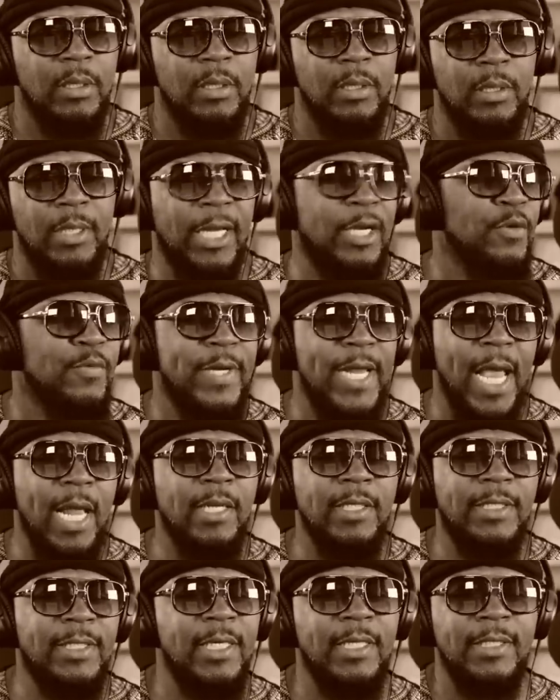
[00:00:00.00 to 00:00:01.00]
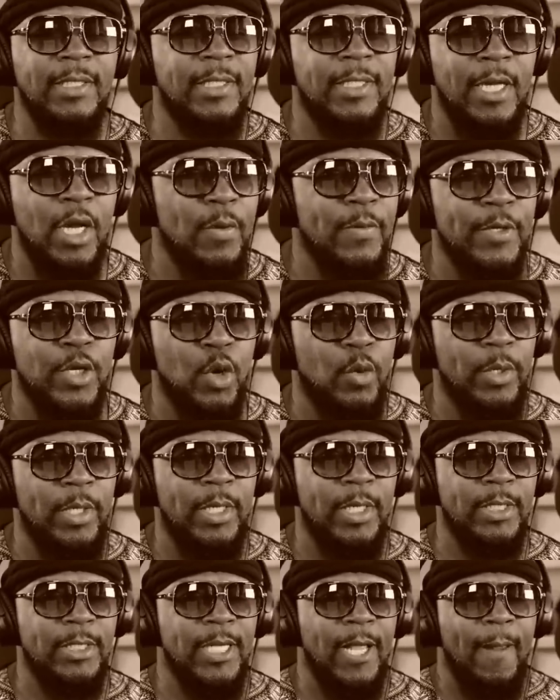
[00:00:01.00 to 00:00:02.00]
And the reality of the scenario
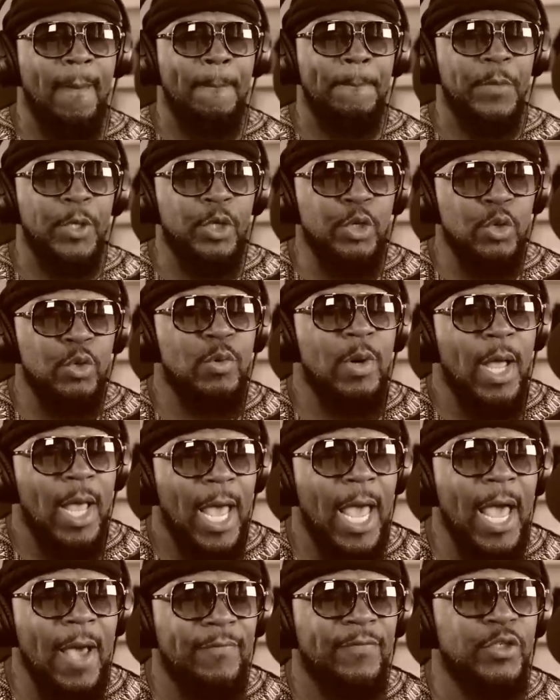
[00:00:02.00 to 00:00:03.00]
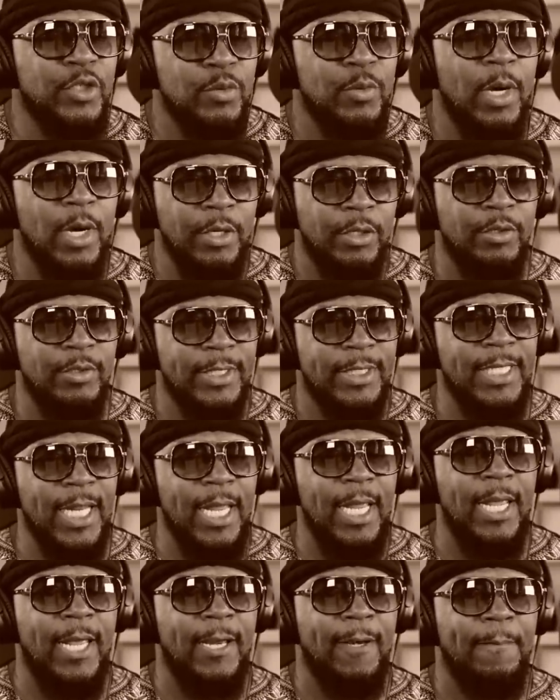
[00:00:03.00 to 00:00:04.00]
is you have to
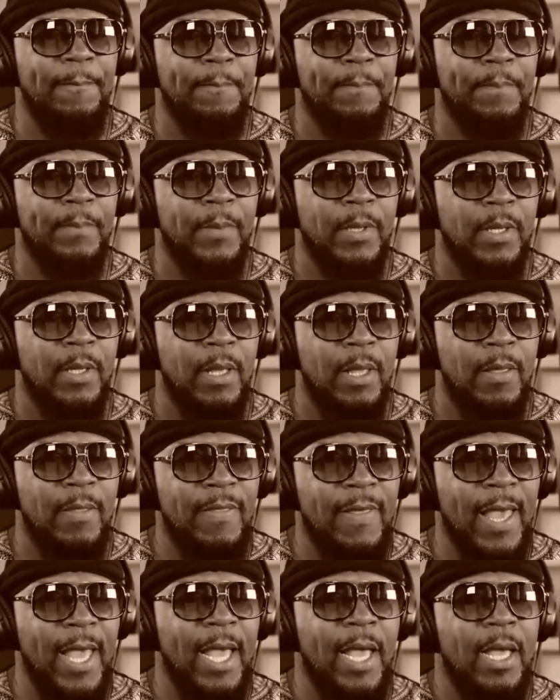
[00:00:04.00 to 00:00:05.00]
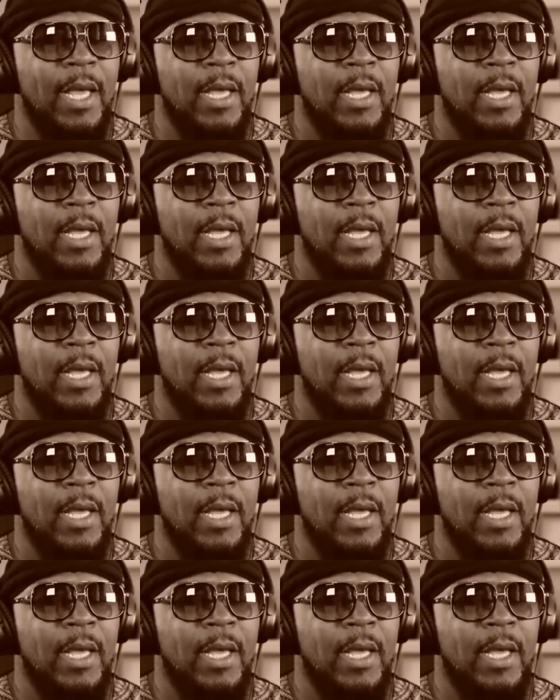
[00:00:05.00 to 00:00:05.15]
understand that